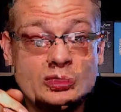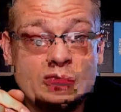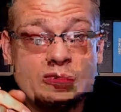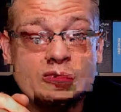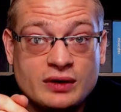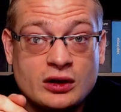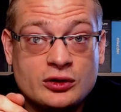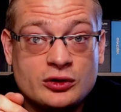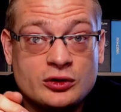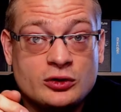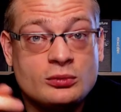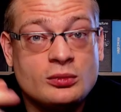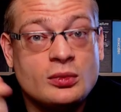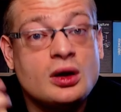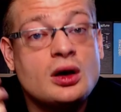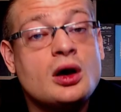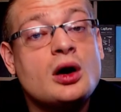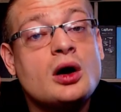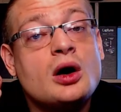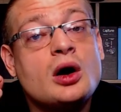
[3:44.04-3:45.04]
in volume.
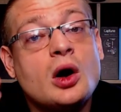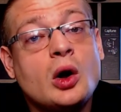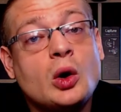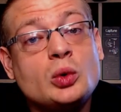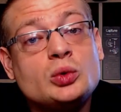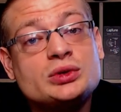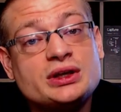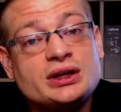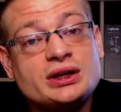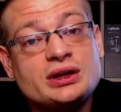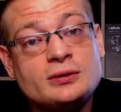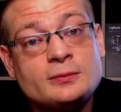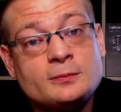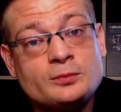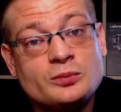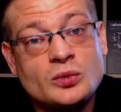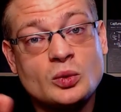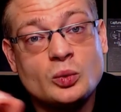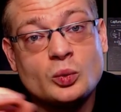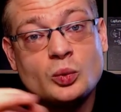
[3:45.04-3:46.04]
Holding
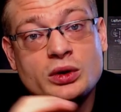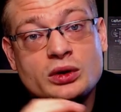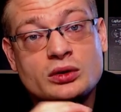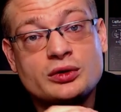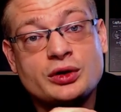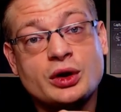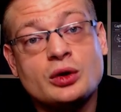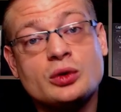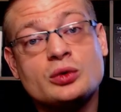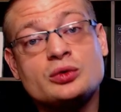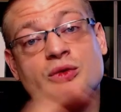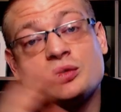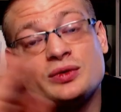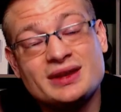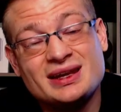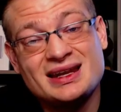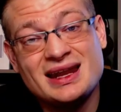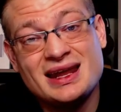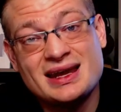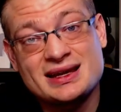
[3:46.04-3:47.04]
will go to the
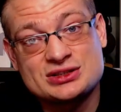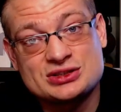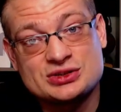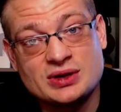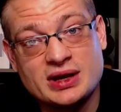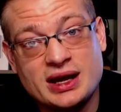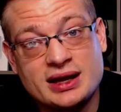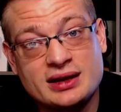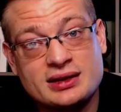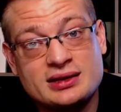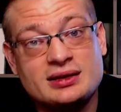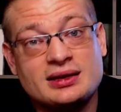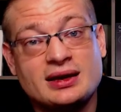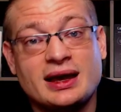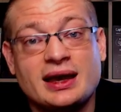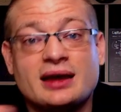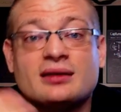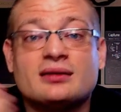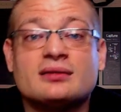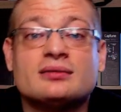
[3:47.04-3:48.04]
next track
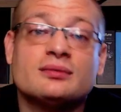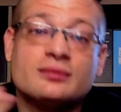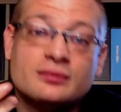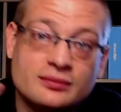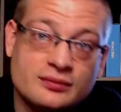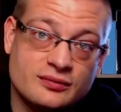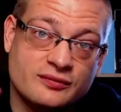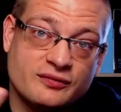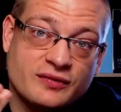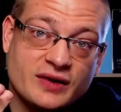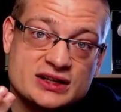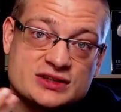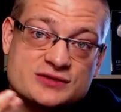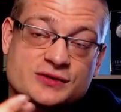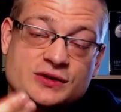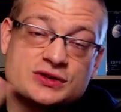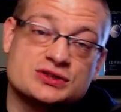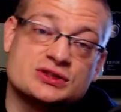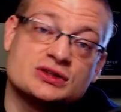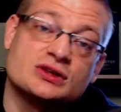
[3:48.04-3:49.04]
and vice
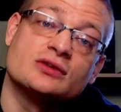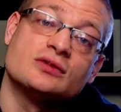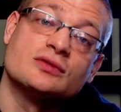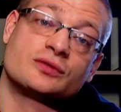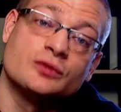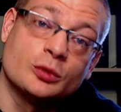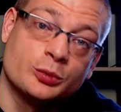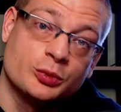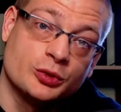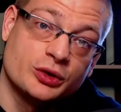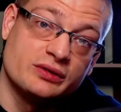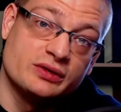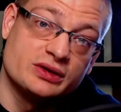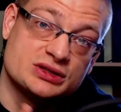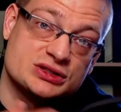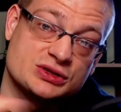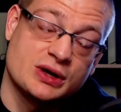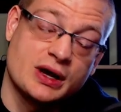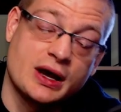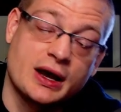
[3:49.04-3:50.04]
versa for
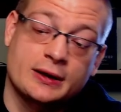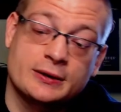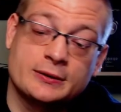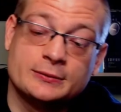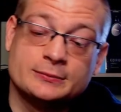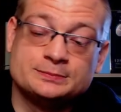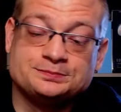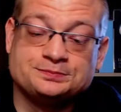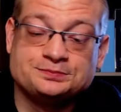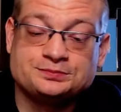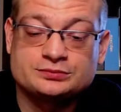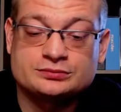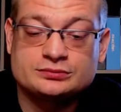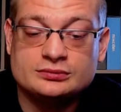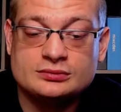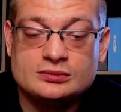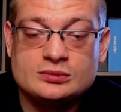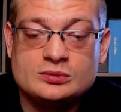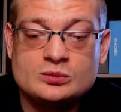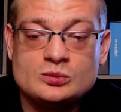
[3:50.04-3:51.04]
previous track.
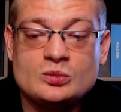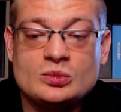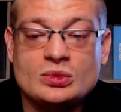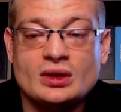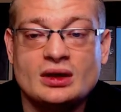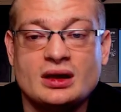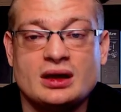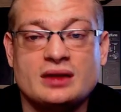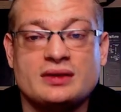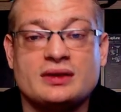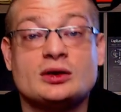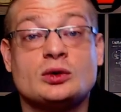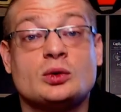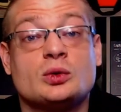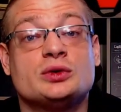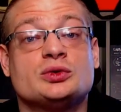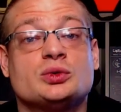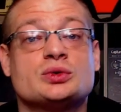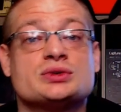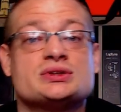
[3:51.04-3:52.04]
And then
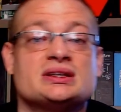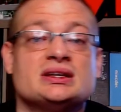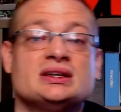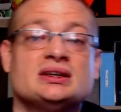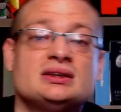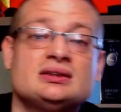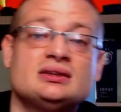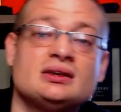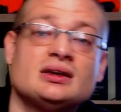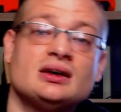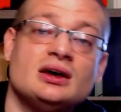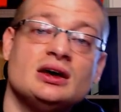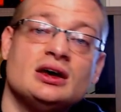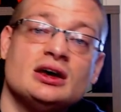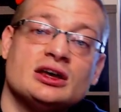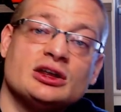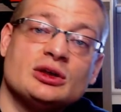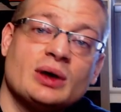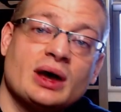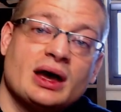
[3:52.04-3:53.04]
going towards the end,
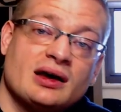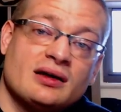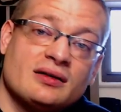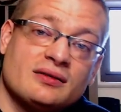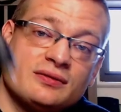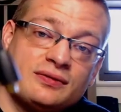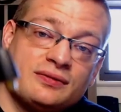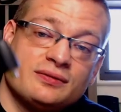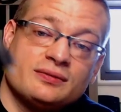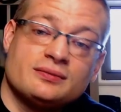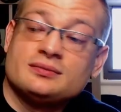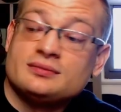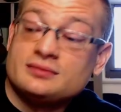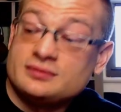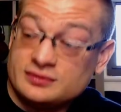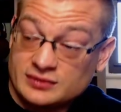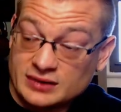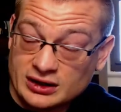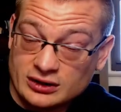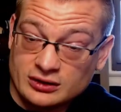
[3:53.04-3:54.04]
you have,
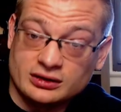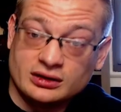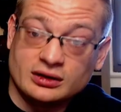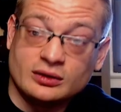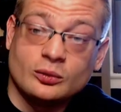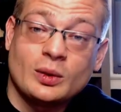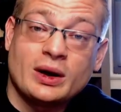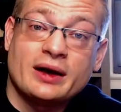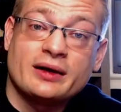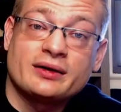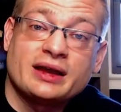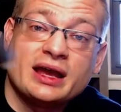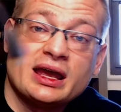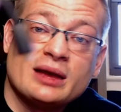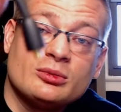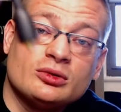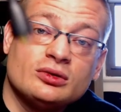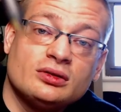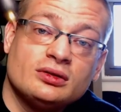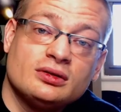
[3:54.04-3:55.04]
like on the wired
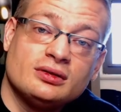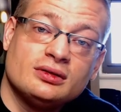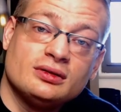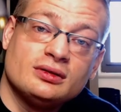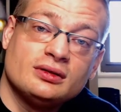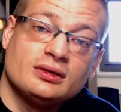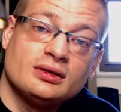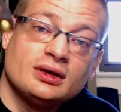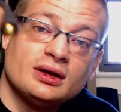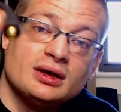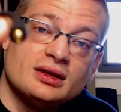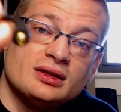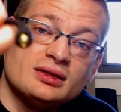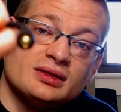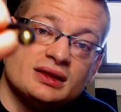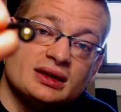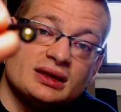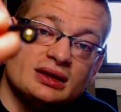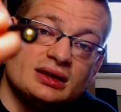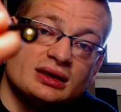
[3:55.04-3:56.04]
cable,
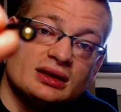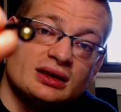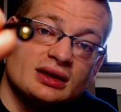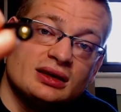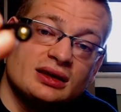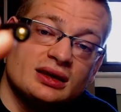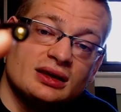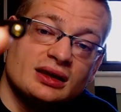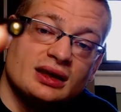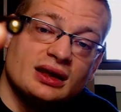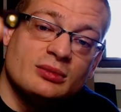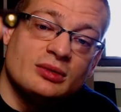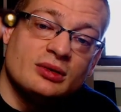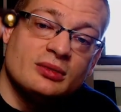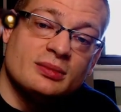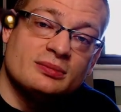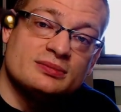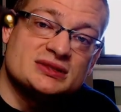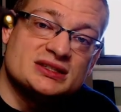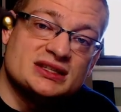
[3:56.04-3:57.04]
the
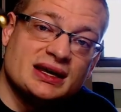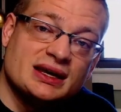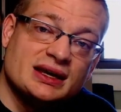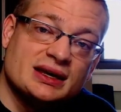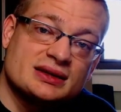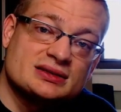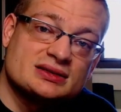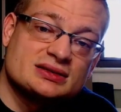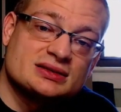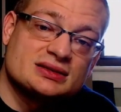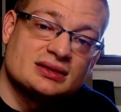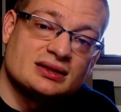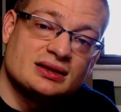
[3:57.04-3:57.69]
MMCX